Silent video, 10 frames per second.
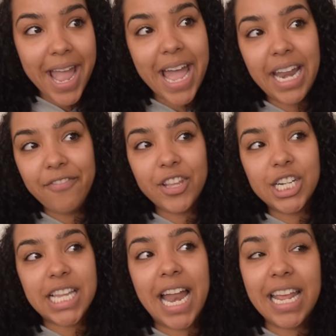And if
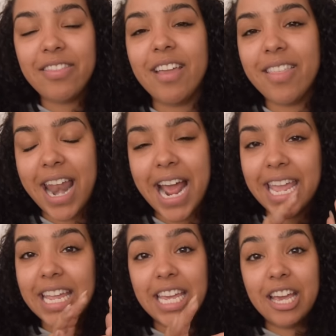there's anything that I
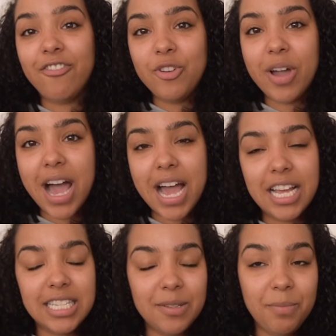can give you
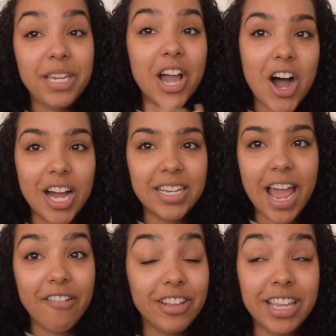guys beyond
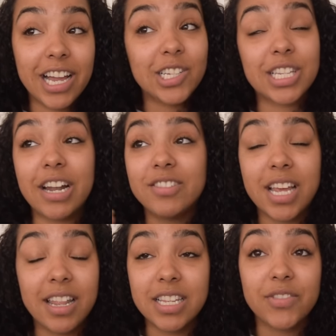everything else that I've
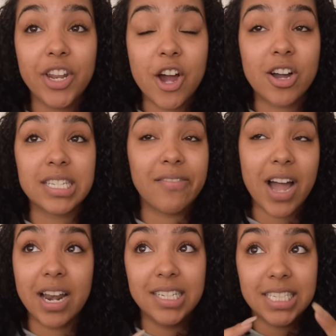said in this video because I've
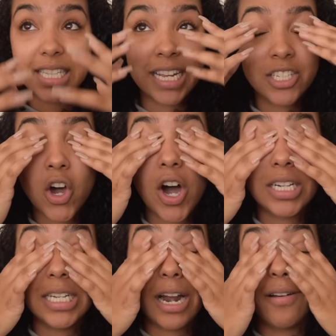kind of just like
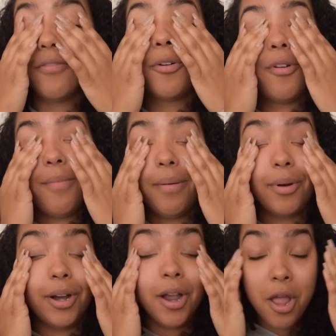talked and I don't even
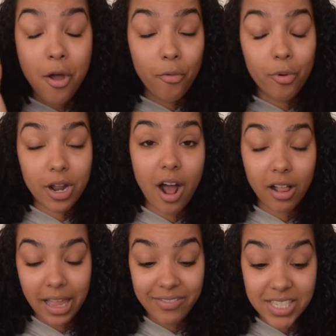remember what
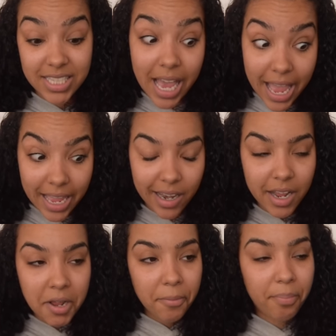all I've said
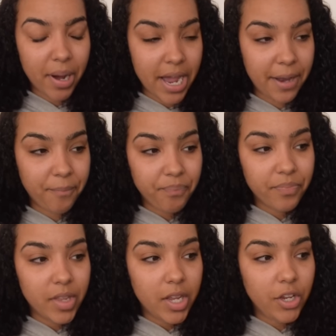but
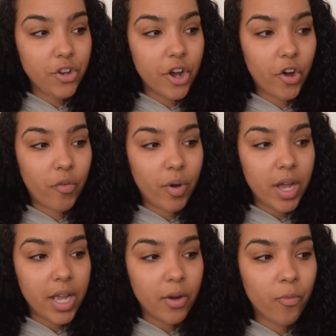you know
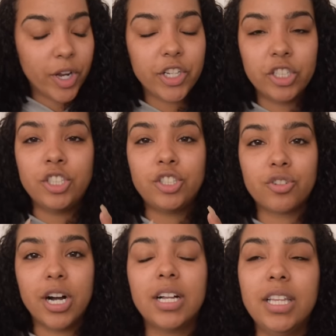when you're
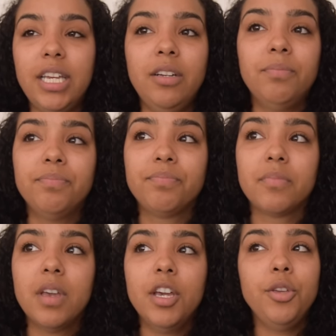struggling
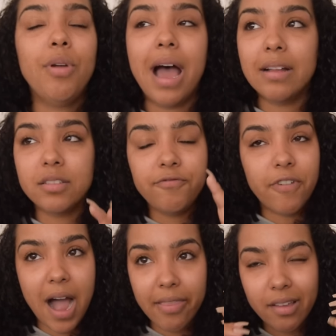you have to
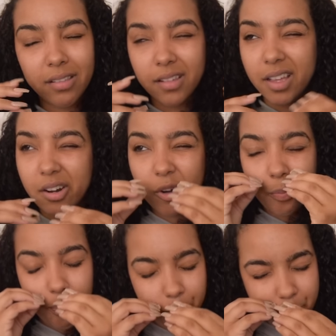find the
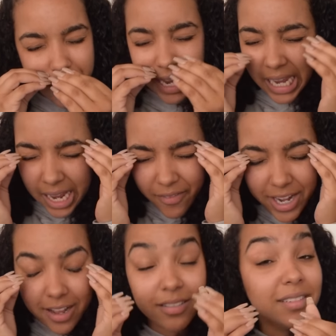little
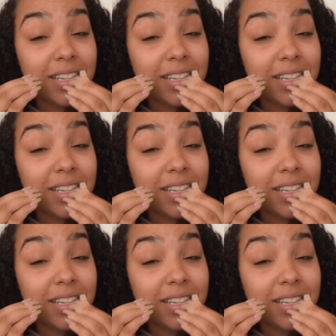even